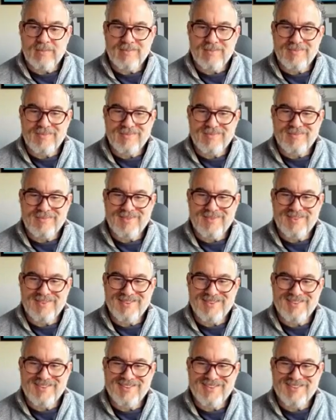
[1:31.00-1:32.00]

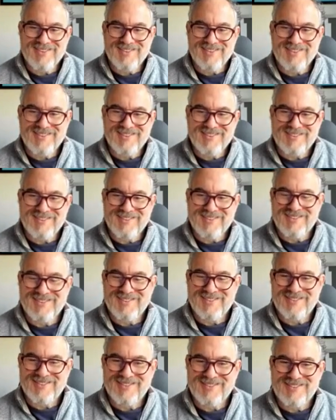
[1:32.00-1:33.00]

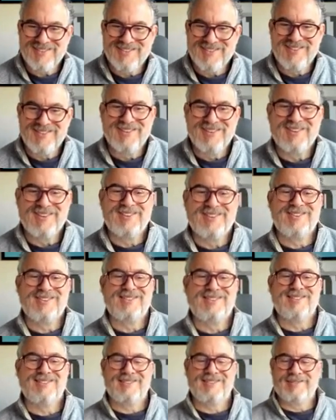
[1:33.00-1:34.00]

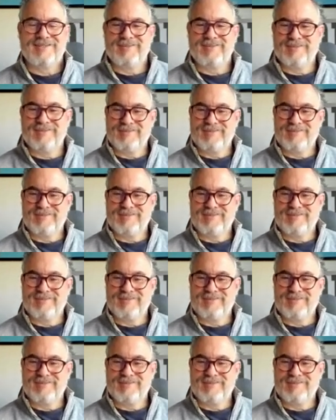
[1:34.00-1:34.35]
This person isn't speaking.